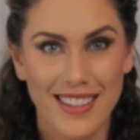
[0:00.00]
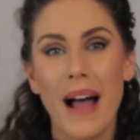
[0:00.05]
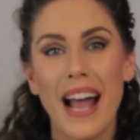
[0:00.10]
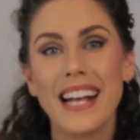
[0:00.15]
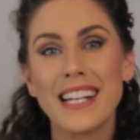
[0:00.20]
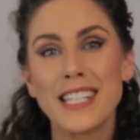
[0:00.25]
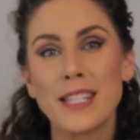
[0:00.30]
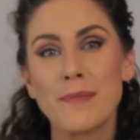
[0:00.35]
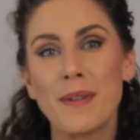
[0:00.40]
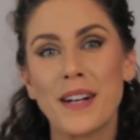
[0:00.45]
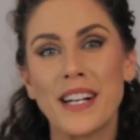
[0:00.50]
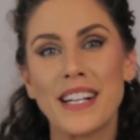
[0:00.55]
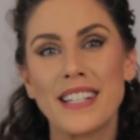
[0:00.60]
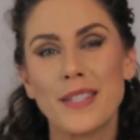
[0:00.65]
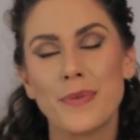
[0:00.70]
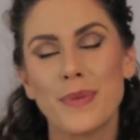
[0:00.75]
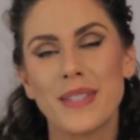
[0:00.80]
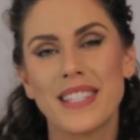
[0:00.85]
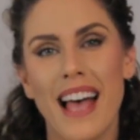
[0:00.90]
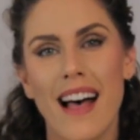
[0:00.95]
My
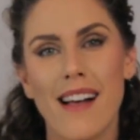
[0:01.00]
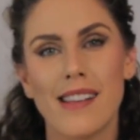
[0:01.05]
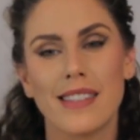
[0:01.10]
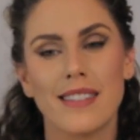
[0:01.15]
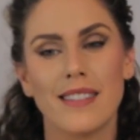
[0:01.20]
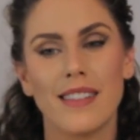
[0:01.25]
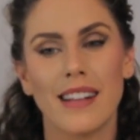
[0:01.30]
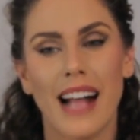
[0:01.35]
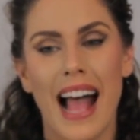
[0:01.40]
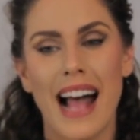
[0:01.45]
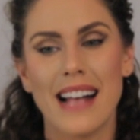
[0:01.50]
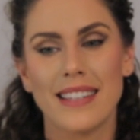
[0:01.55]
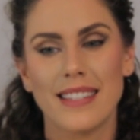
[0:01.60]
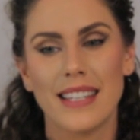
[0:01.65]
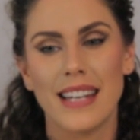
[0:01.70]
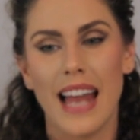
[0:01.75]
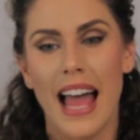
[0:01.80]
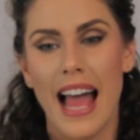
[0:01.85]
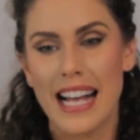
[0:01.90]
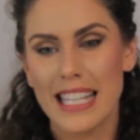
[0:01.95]
experience with salicylic
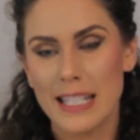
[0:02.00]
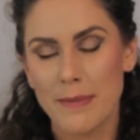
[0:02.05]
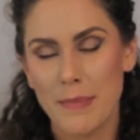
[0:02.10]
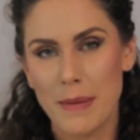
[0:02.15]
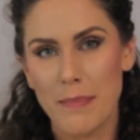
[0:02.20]
acid has